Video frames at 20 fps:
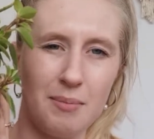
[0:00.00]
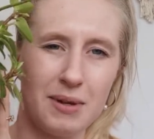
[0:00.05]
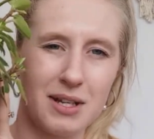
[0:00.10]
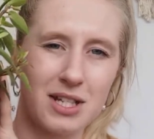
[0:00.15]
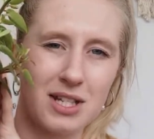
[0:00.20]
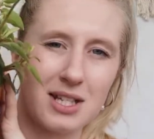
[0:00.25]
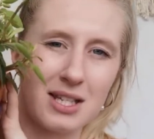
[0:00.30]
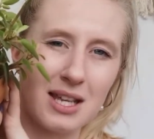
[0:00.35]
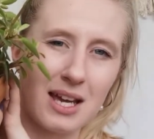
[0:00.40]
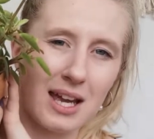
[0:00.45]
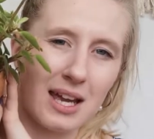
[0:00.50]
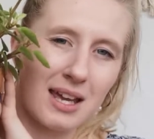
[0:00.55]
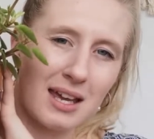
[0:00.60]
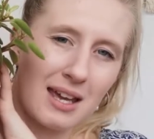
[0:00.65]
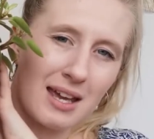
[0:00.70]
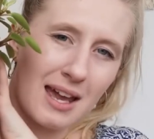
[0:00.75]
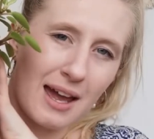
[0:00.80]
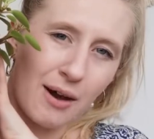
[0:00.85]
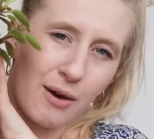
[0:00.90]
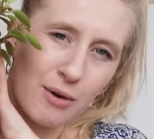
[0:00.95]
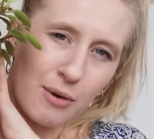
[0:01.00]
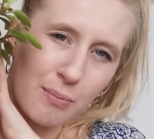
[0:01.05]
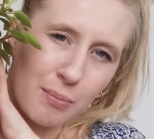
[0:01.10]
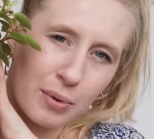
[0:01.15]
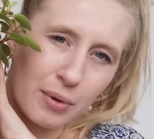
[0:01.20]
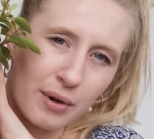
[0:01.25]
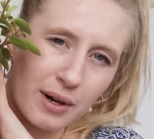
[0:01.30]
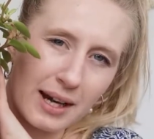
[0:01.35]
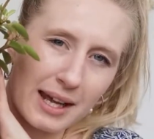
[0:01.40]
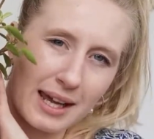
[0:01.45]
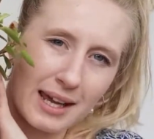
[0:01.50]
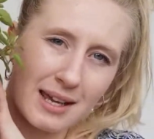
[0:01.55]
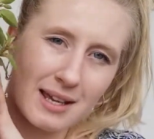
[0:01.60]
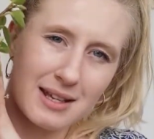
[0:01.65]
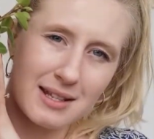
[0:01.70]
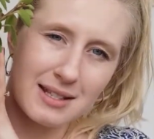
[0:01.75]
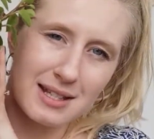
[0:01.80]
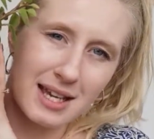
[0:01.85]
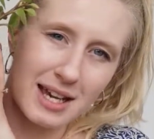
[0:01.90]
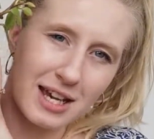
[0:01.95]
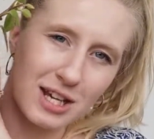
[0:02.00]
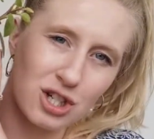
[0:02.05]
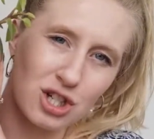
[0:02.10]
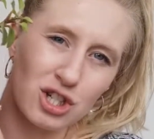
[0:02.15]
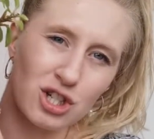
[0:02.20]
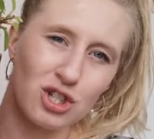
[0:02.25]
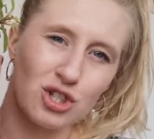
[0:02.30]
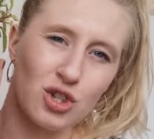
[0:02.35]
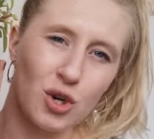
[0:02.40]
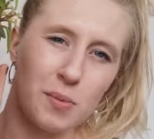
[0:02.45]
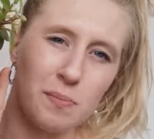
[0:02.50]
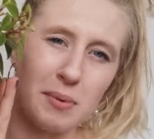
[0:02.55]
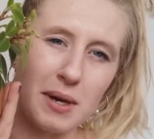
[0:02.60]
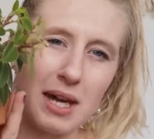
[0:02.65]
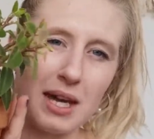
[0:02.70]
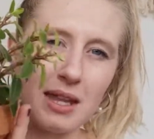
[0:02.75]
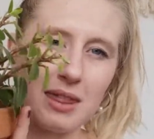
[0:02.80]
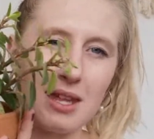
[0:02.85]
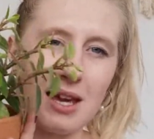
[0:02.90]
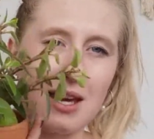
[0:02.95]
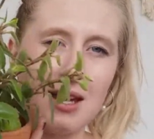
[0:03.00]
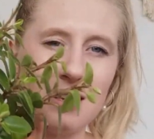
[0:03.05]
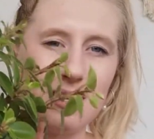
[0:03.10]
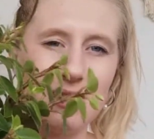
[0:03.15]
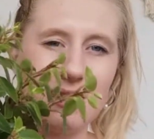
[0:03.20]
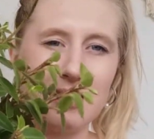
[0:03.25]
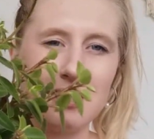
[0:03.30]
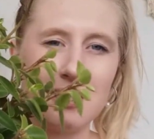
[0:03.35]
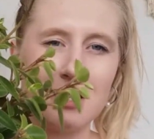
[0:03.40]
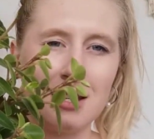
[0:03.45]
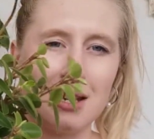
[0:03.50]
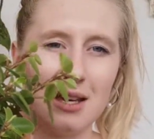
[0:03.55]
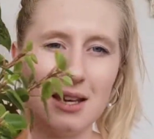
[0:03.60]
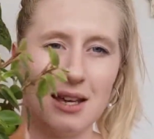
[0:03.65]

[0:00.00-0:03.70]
but just like, how pretty is it? It's just so big. That is,